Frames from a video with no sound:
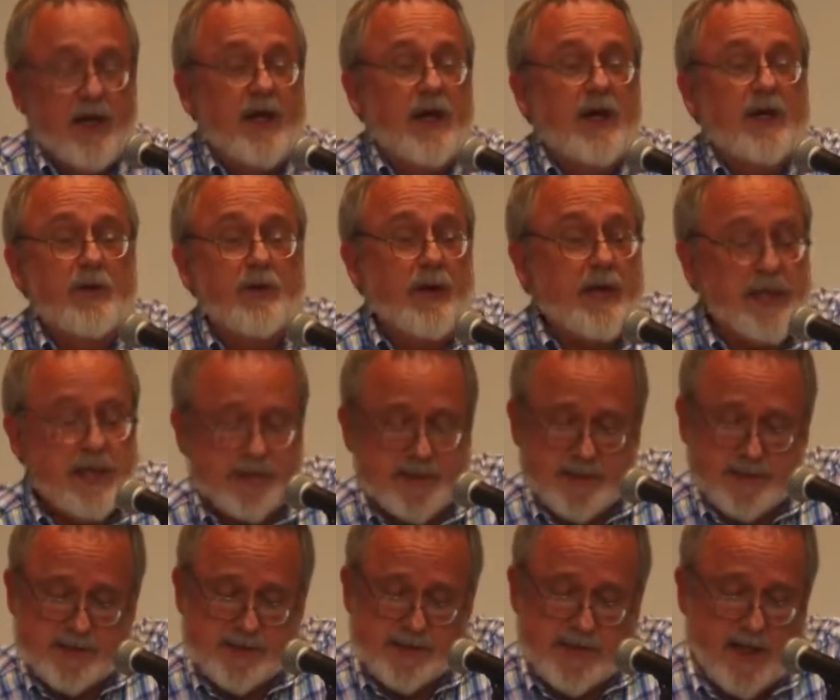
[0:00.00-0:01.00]
Edwina's
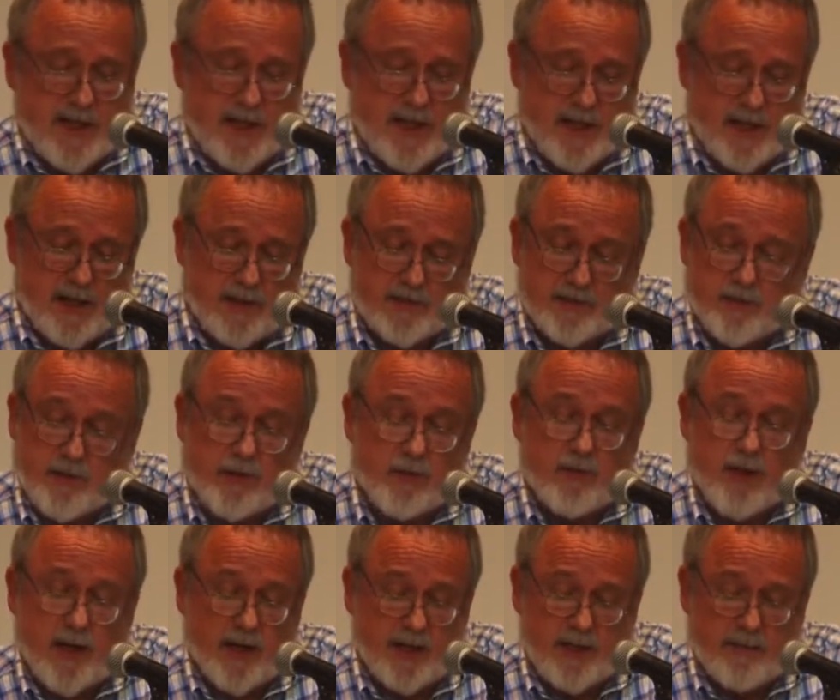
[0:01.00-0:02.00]
insides were a
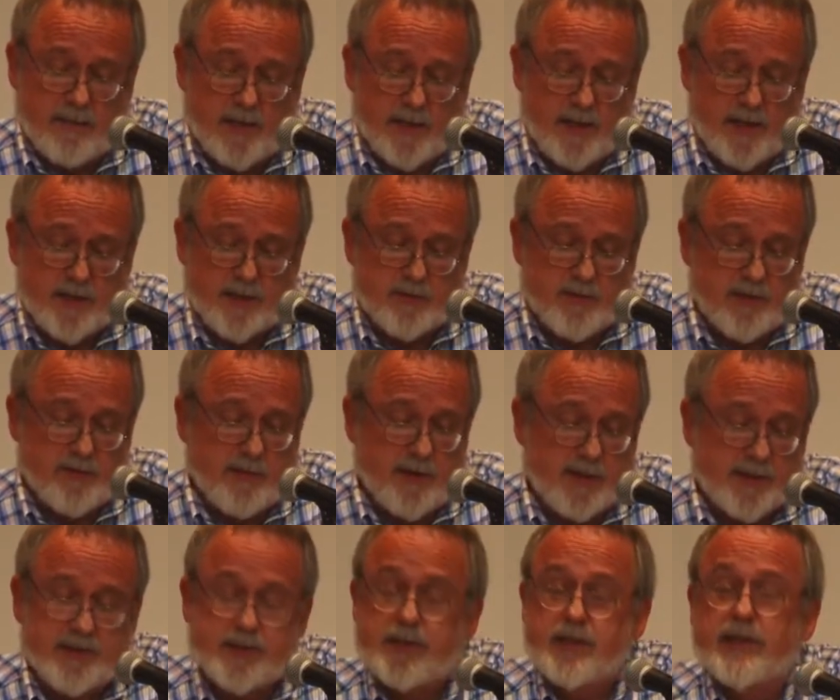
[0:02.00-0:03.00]
rocky place where my
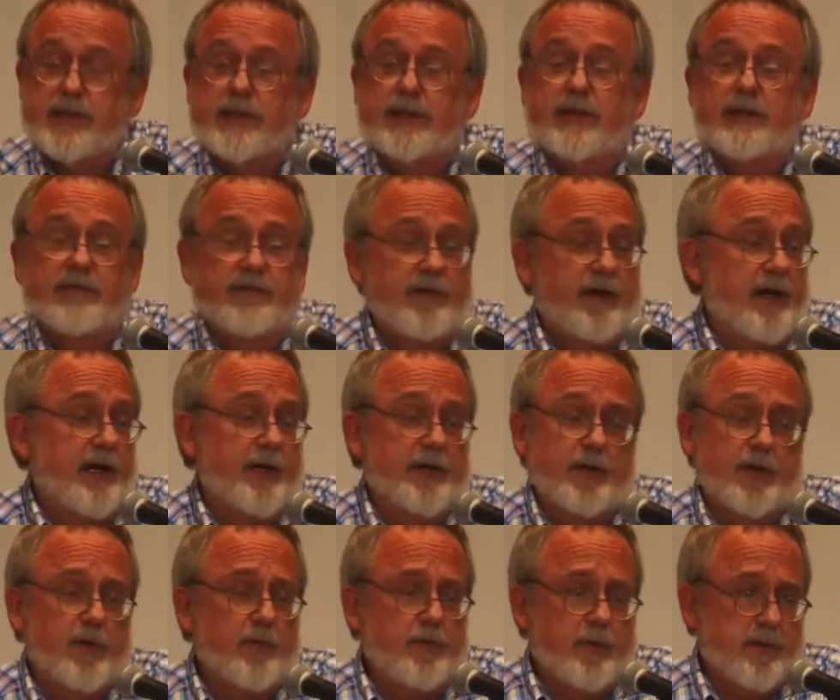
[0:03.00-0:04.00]
seed could find
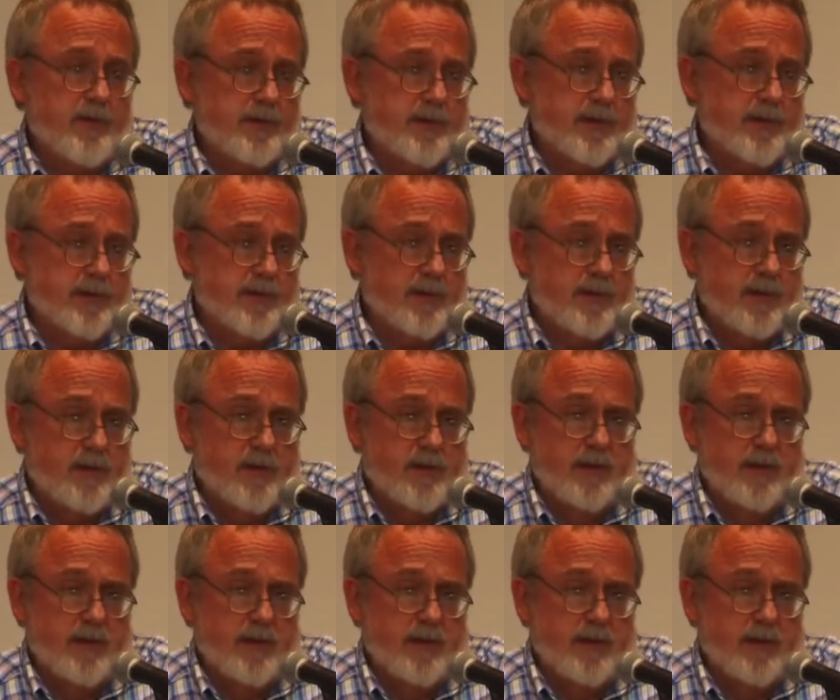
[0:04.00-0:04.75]
no purchase.